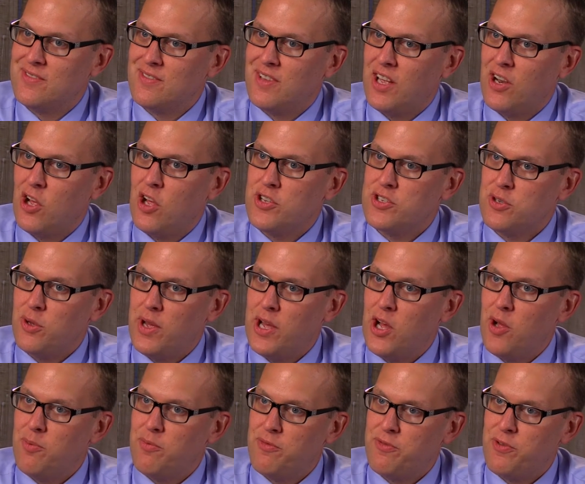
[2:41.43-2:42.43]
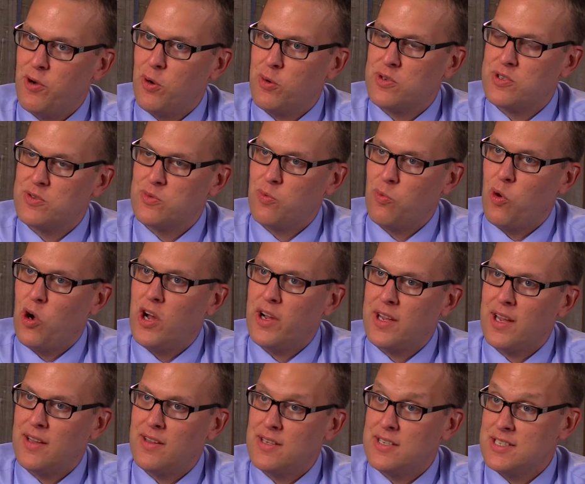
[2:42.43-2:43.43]
and also help folks
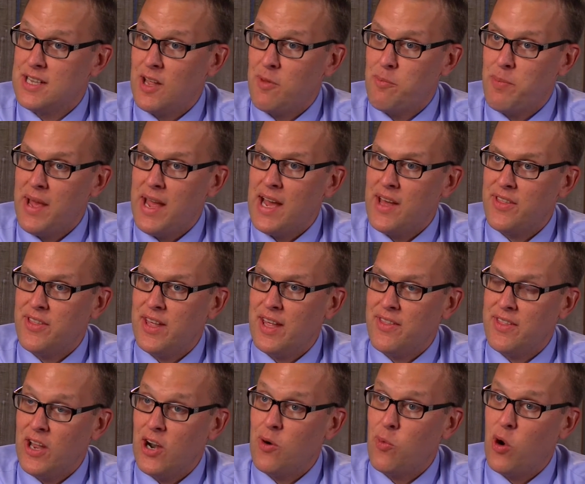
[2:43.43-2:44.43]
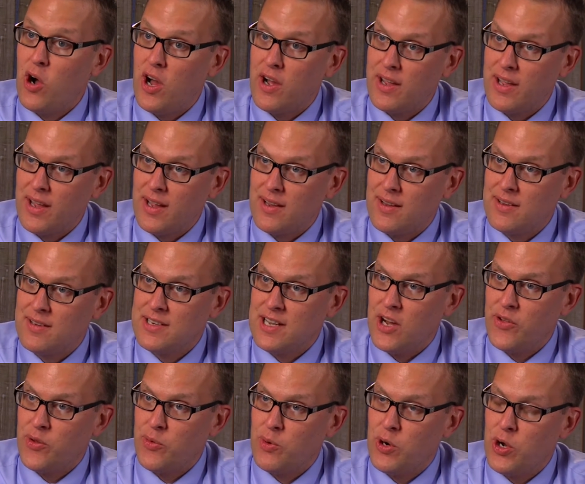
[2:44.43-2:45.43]
walking the same path that they're walking
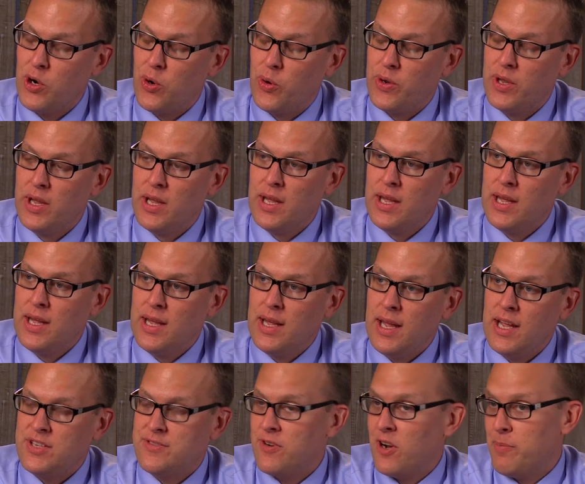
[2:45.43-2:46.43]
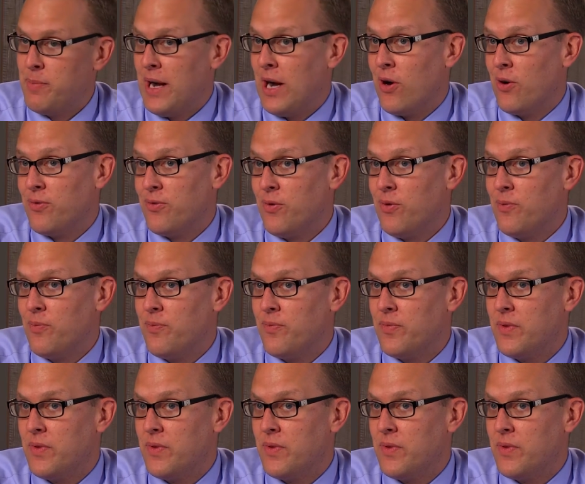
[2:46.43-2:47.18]
down the road, it's very powerful.